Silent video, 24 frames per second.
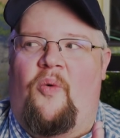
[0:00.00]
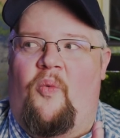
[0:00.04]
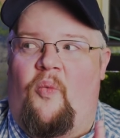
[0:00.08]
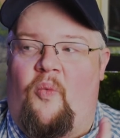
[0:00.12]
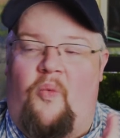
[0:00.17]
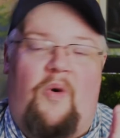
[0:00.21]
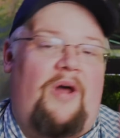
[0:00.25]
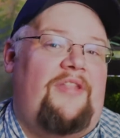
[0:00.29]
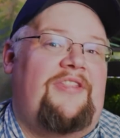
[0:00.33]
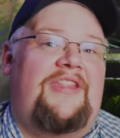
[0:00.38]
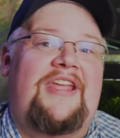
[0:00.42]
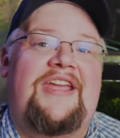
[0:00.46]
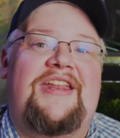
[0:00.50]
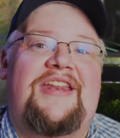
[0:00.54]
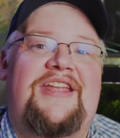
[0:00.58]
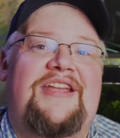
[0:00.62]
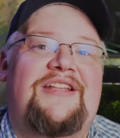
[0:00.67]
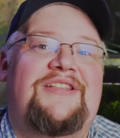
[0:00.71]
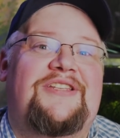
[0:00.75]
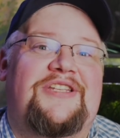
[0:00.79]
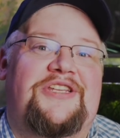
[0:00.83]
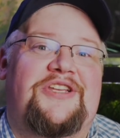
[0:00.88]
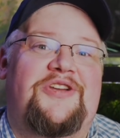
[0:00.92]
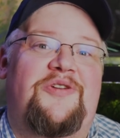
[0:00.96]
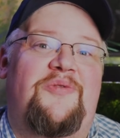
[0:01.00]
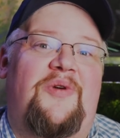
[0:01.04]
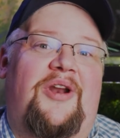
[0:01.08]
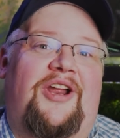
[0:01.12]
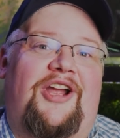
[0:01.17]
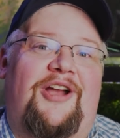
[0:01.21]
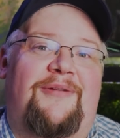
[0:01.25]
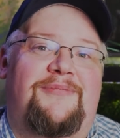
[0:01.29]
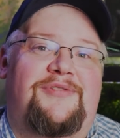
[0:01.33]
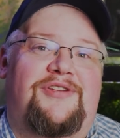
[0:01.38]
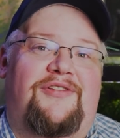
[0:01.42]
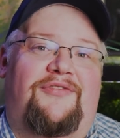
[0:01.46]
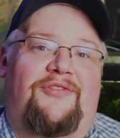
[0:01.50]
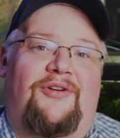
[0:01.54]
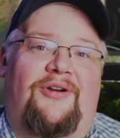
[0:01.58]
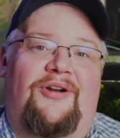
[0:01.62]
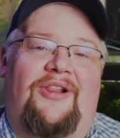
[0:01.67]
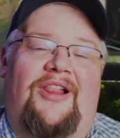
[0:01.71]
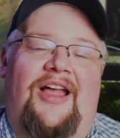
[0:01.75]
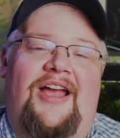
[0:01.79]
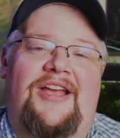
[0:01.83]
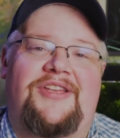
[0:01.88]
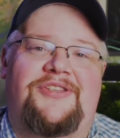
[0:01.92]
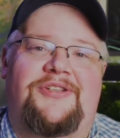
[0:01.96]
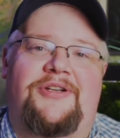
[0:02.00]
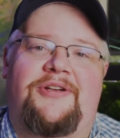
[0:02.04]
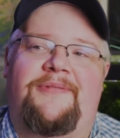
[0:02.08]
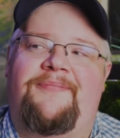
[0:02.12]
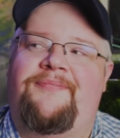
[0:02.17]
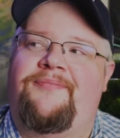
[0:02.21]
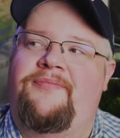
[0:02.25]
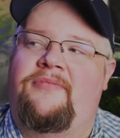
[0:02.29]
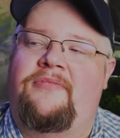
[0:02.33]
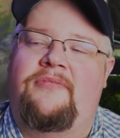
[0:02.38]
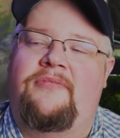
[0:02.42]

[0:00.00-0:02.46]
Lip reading: what they need to do when it comes to fertilizer.